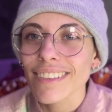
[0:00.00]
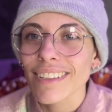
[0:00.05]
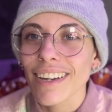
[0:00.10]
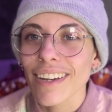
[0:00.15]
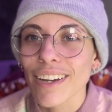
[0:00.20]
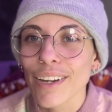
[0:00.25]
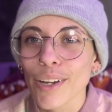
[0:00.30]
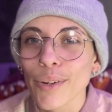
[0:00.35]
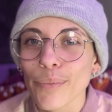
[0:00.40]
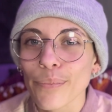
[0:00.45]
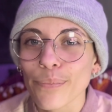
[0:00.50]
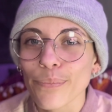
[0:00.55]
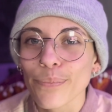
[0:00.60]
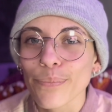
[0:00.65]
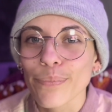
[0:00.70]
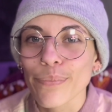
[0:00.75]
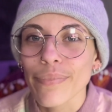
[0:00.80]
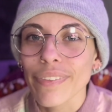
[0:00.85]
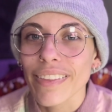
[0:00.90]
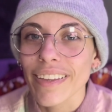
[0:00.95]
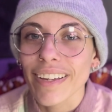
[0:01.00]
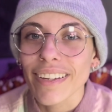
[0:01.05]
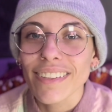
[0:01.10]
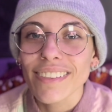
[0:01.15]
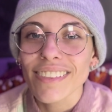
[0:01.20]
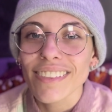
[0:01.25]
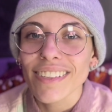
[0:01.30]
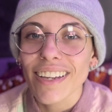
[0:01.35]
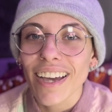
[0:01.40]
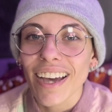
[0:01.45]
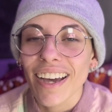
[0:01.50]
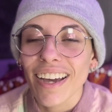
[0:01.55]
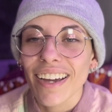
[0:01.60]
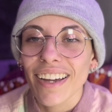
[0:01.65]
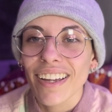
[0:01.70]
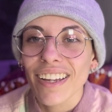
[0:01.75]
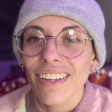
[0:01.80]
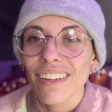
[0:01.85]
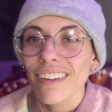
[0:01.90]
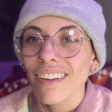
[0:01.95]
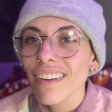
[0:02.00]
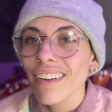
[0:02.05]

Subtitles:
things that I